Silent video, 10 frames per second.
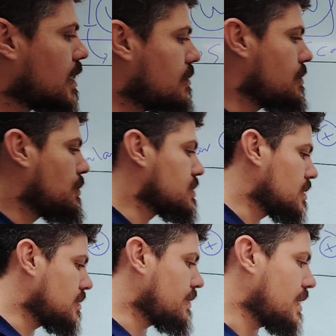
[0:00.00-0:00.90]
can be
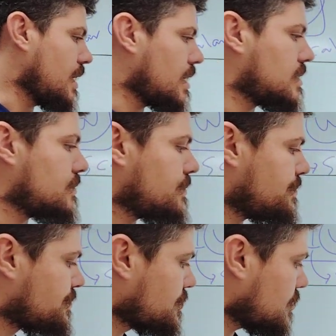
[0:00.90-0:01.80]
positive and negative.
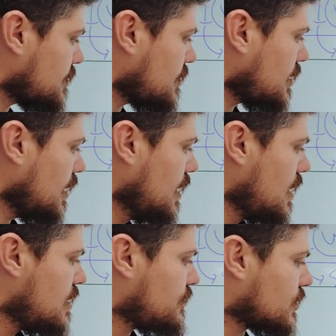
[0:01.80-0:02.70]

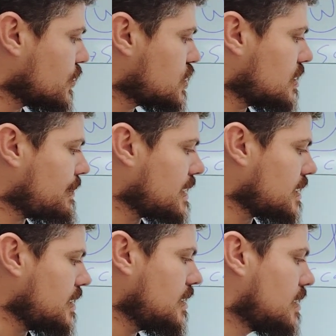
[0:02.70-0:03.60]
For rigid
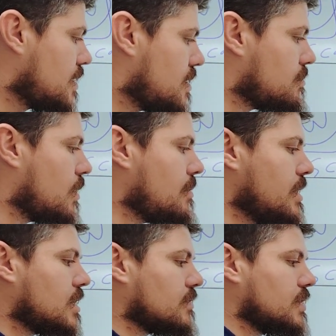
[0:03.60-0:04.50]
body, the
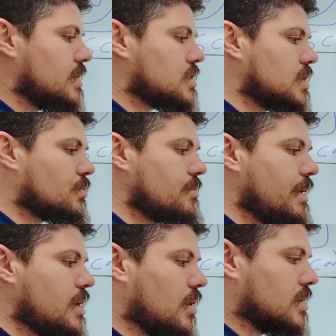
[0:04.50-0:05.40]
moment of inertia
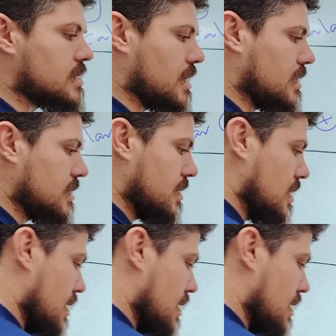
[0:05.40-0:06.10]
remain constant.